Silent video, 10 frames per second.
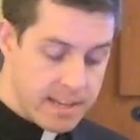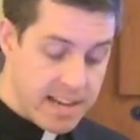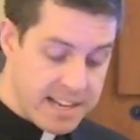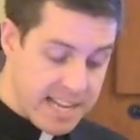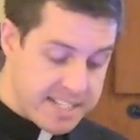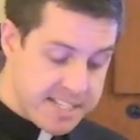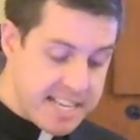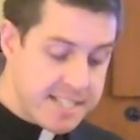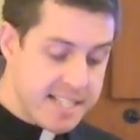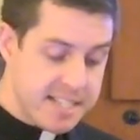Dante
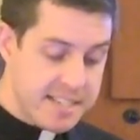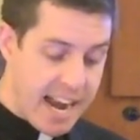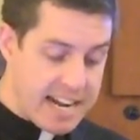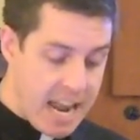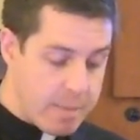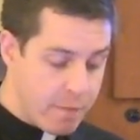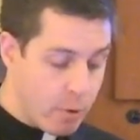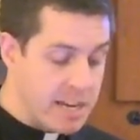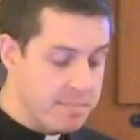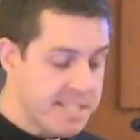sees this dynamic
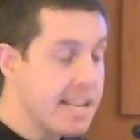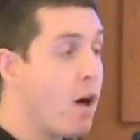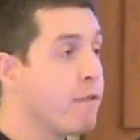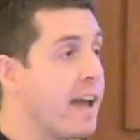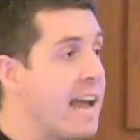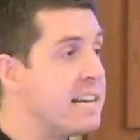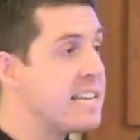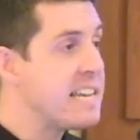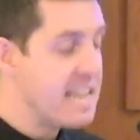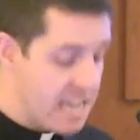for himself and
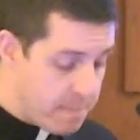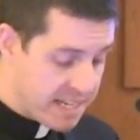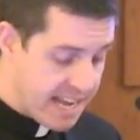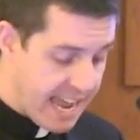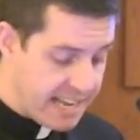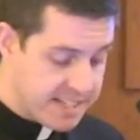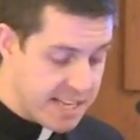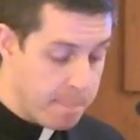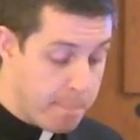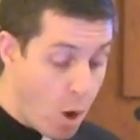he imitates
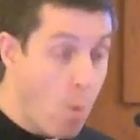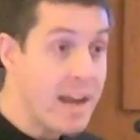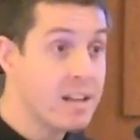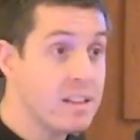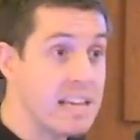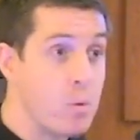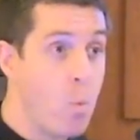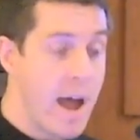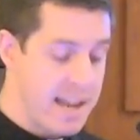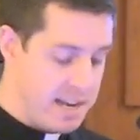it poetically
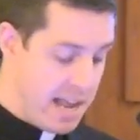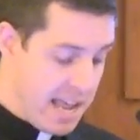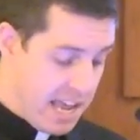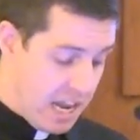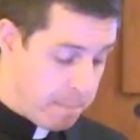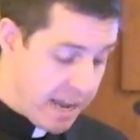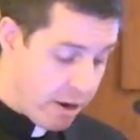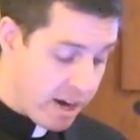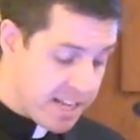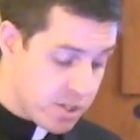when, in
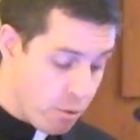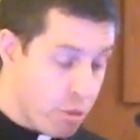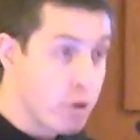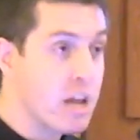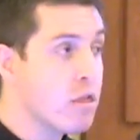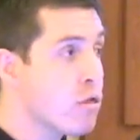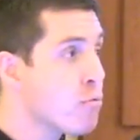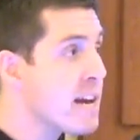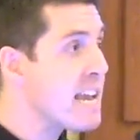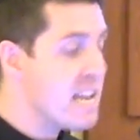Paradiso
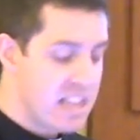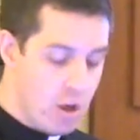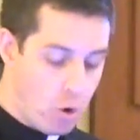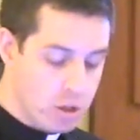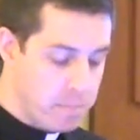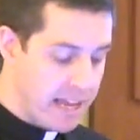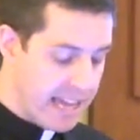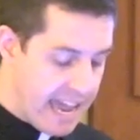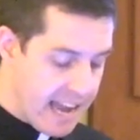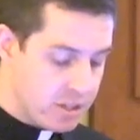33, the ultimate
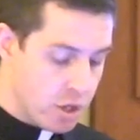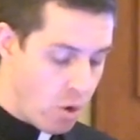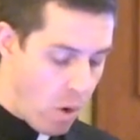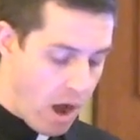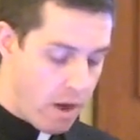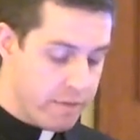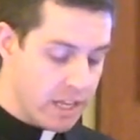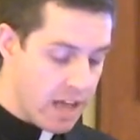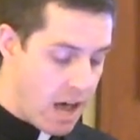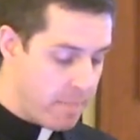canto of
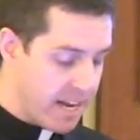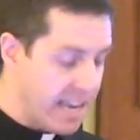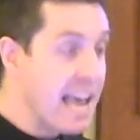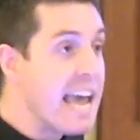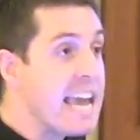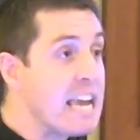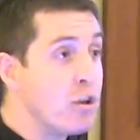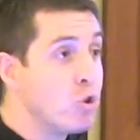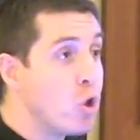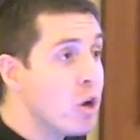the comedy,
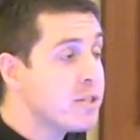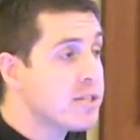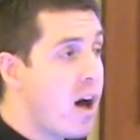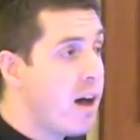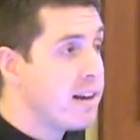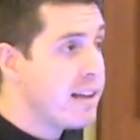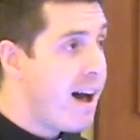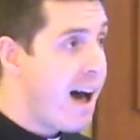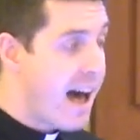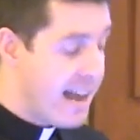he looks on
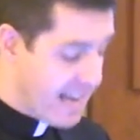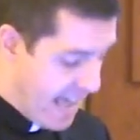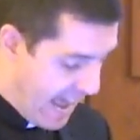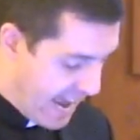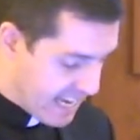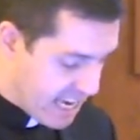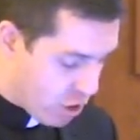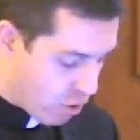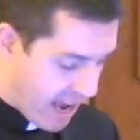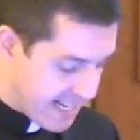God and he
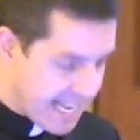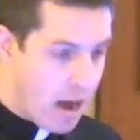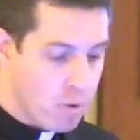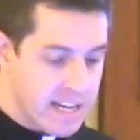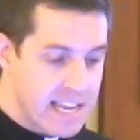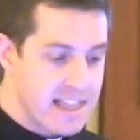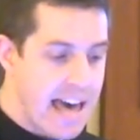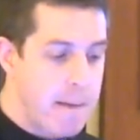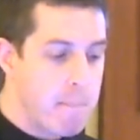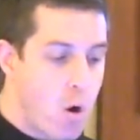cries out in
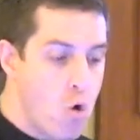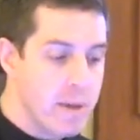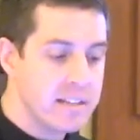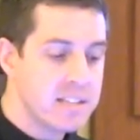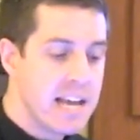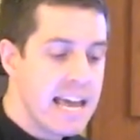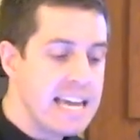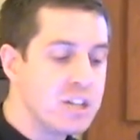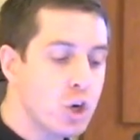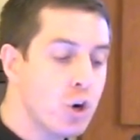that moment,
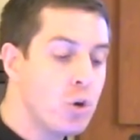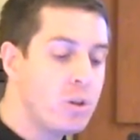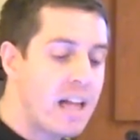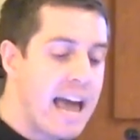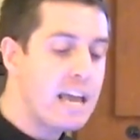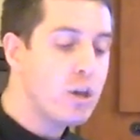"Eternal light,